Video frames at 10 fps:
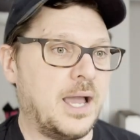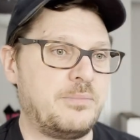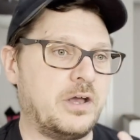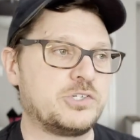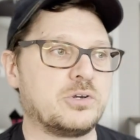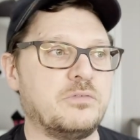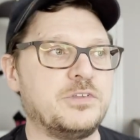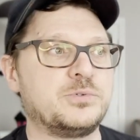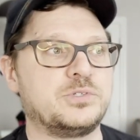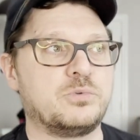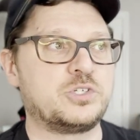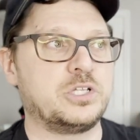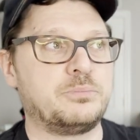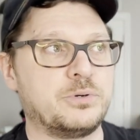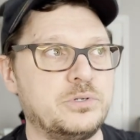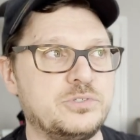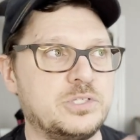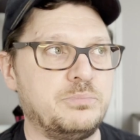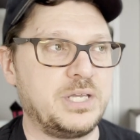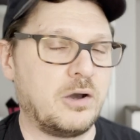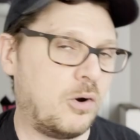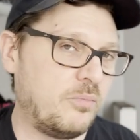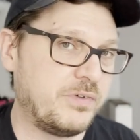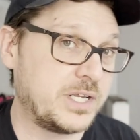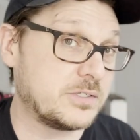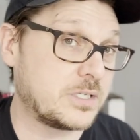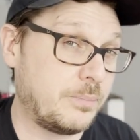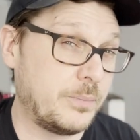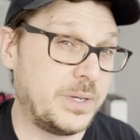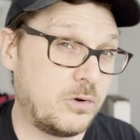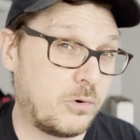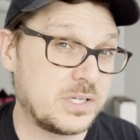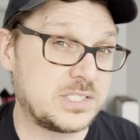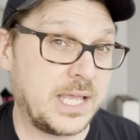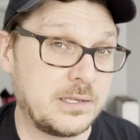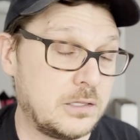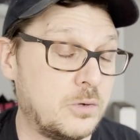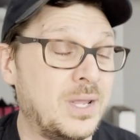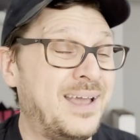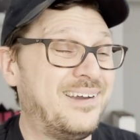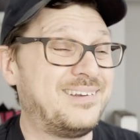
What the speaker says: I'm not sure if this was originally produced to be a home video supplement or a standalone.